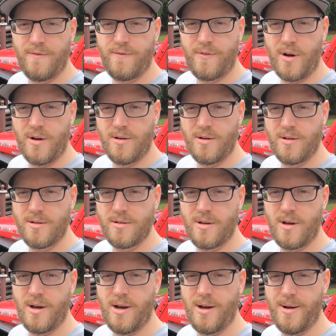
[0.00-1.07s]
front
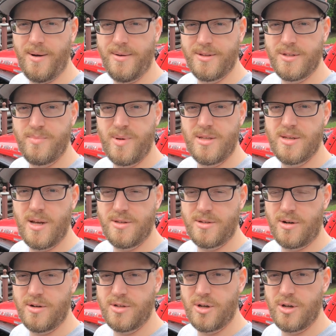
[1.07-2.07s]
speed sensor.